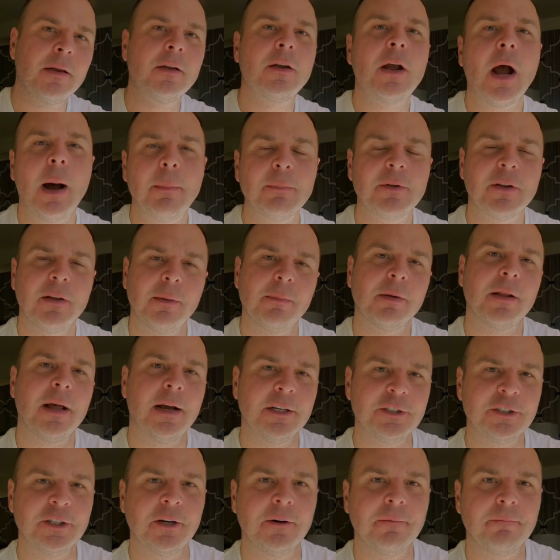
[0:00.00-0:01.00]
come to the
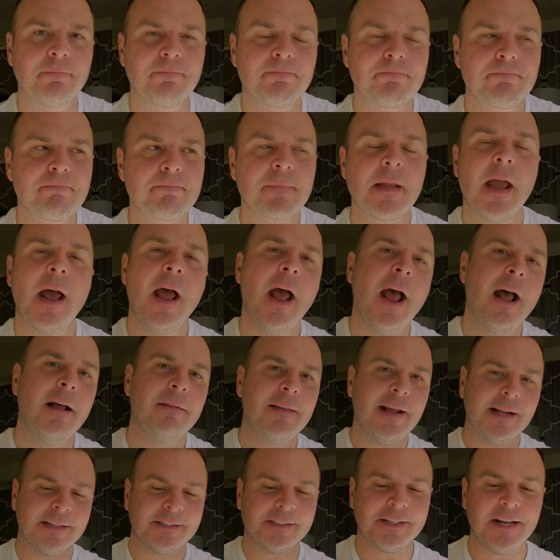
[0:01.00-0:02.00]
Bellagio.
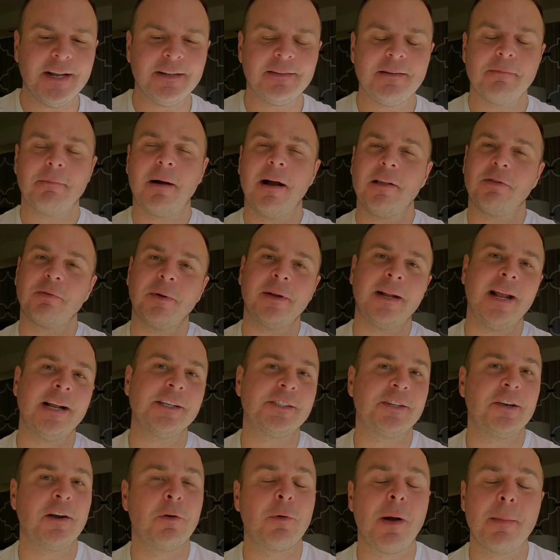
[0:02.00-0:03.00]
That's it. My 3
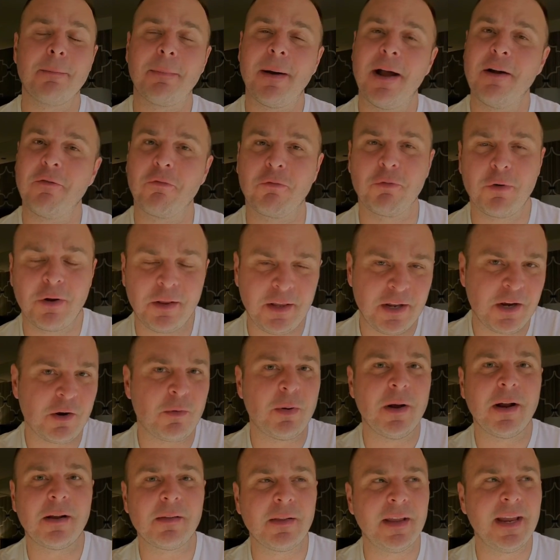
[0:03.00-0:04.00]
days here went by really
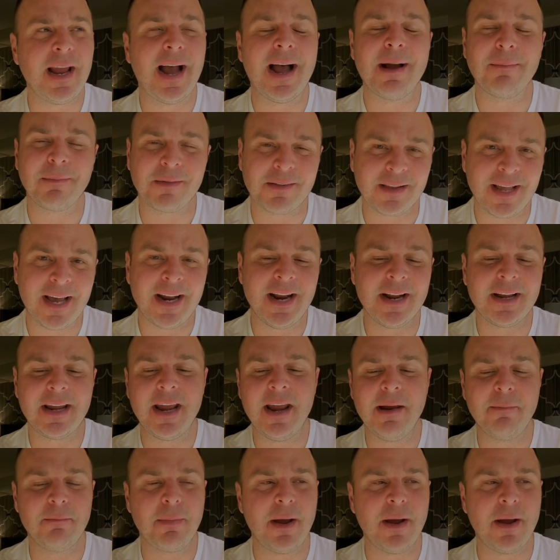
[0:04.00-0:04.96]
quickly. I'm glad I came